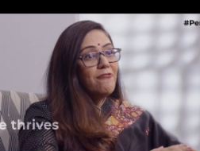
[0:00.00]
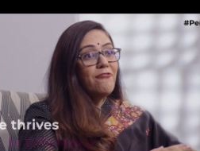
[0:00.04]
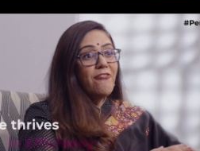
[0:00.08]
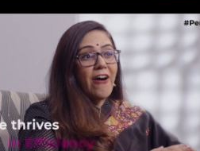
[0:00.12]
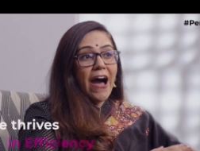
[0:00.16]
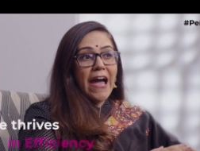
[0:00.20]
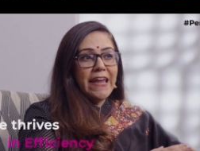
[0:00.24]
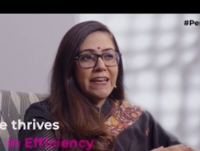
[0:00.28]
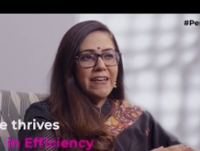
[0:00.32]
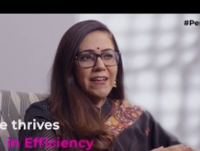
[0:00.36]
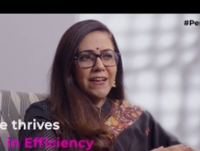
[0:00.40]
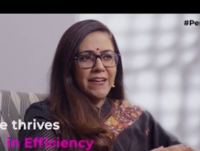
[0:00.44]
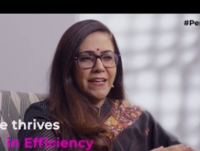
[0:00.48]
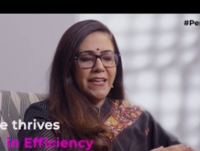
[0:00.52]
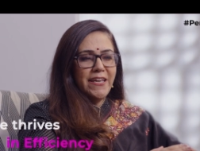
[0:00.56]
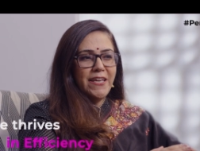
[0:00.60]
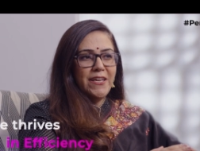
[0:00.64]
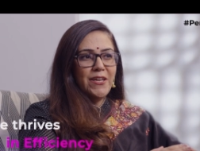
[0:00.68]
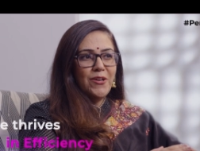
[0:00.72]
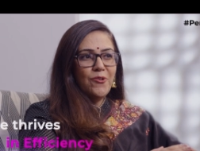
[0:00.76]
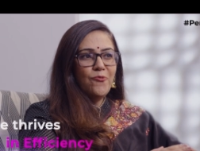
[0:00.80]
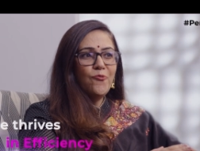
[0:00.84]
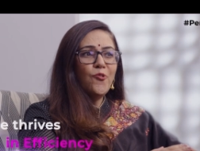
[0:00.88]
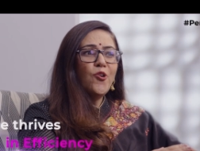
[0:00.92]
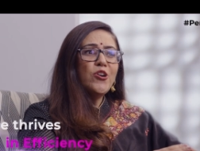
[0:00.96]
Finally,
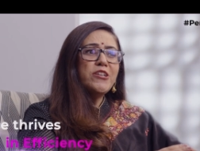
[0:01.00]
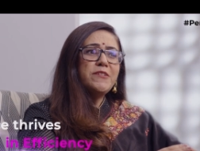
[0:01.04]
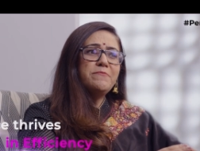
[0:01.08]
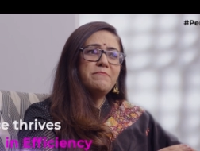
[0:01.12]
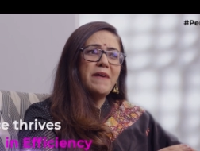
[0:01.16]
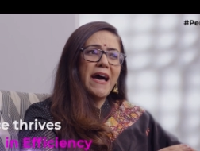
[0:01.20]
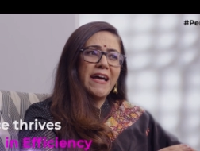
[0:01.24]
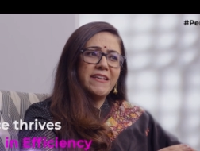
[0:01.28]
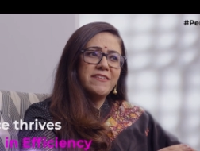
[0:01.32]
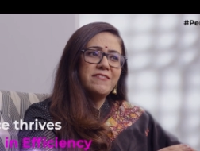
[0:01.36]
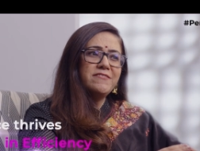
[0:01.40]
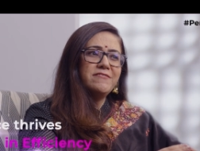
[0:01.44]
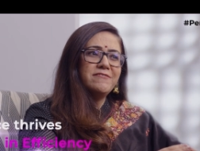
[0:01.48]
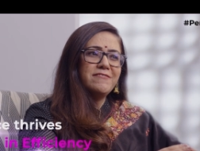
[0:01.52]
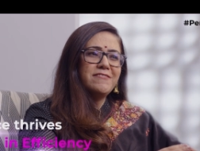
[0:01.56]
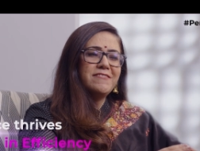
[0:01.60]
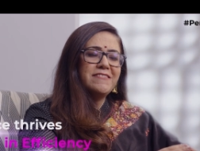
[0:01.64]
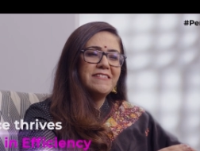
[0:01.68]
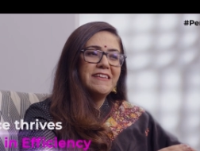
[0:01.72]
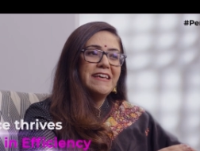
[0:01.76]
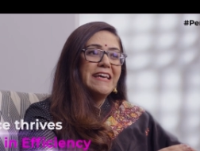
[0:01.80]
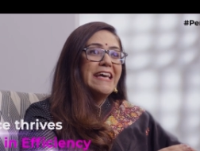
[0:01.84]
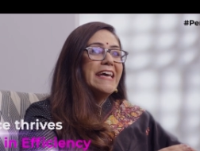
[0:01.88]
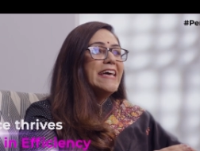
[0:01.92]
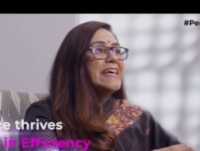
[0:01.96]
what matters
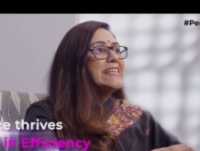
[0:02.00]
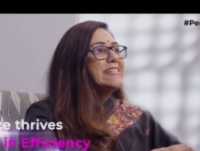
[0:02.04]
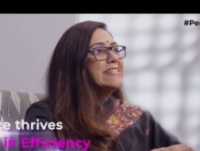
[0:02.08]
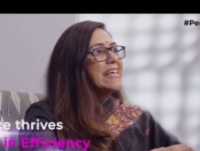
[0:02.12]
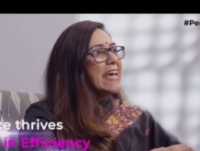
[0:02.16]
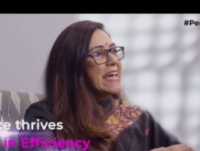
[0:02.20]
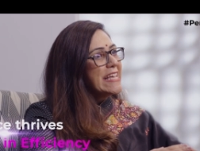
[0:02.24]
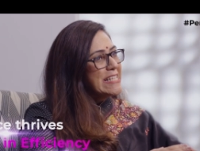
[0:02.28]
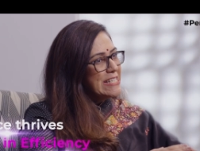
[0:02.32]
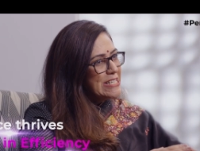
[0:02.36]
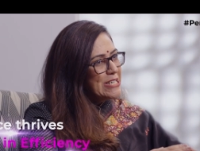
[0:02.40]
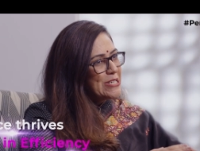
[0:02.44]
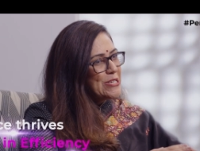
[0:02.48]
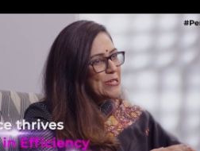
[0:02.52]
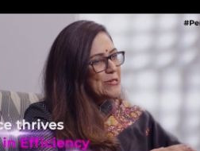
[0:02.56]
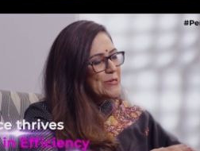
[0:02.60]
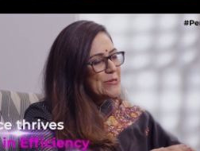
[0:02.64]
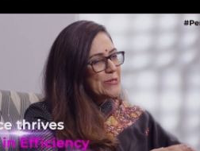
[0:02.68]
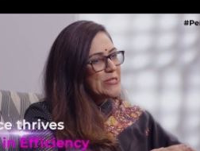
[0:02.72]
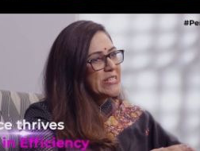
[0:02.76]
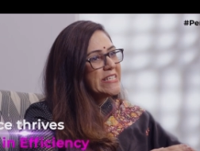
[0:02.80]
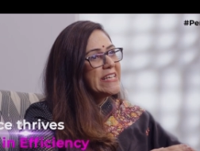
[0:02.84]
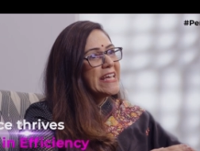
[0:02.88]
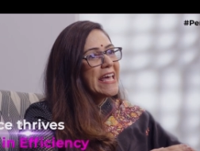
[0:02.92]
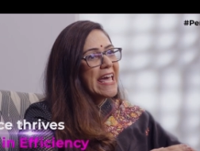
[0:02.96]
is execute,